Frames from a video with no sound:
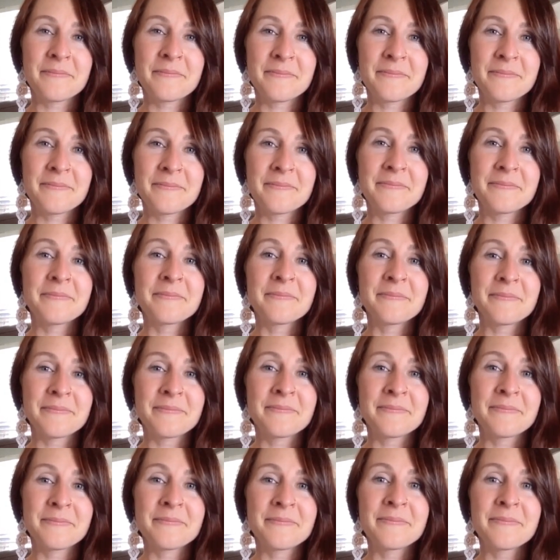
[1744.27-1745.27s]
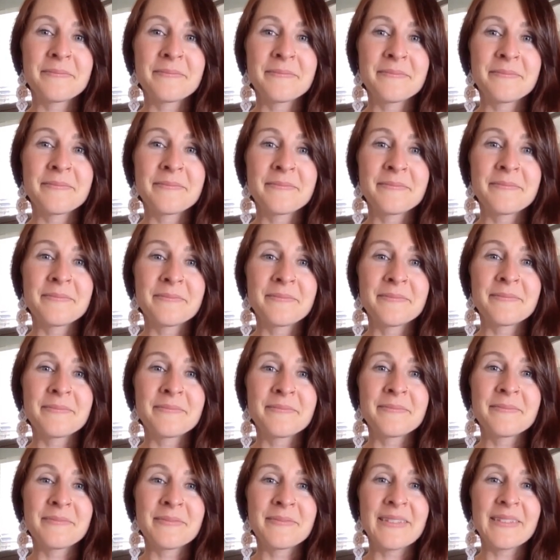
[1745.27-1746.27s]

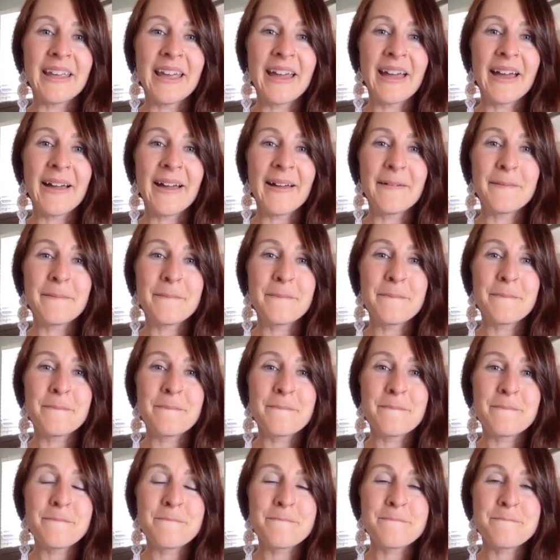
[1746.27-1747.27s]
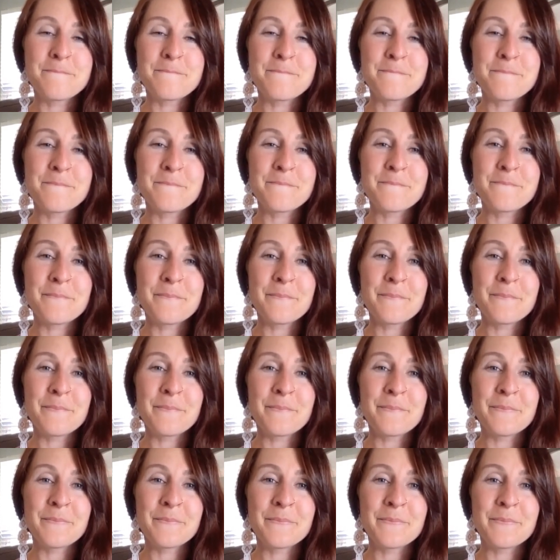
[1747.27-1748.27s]

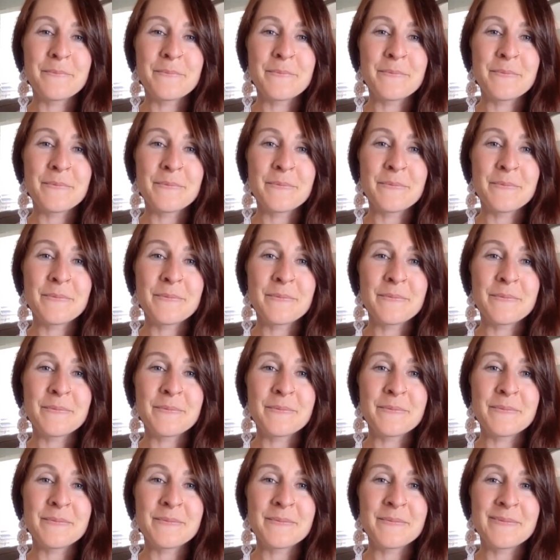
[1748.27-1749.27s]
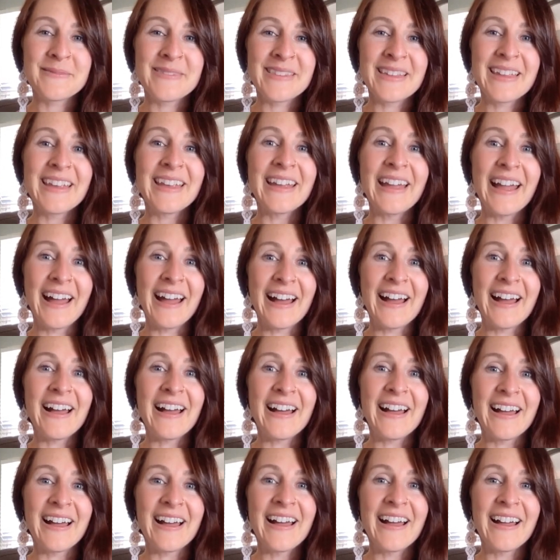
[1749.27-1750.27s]

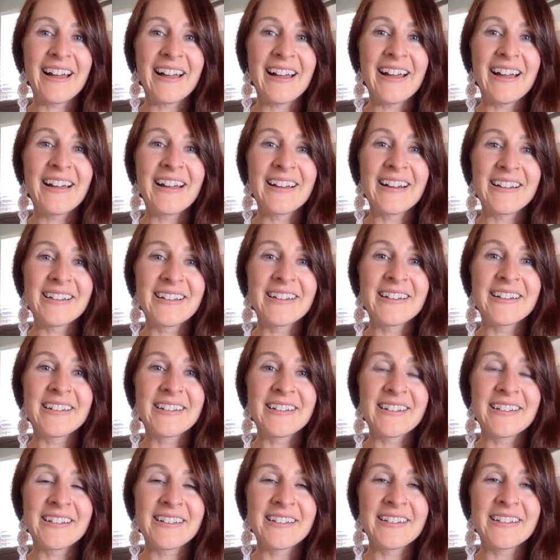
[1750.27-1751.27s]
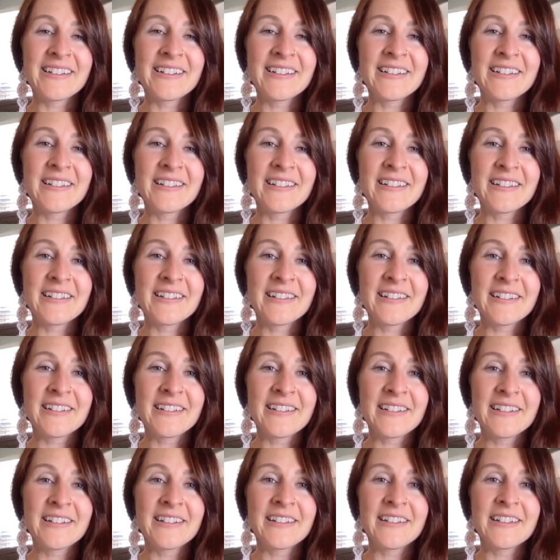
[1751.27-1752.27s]
No words are spoken by the person on screen.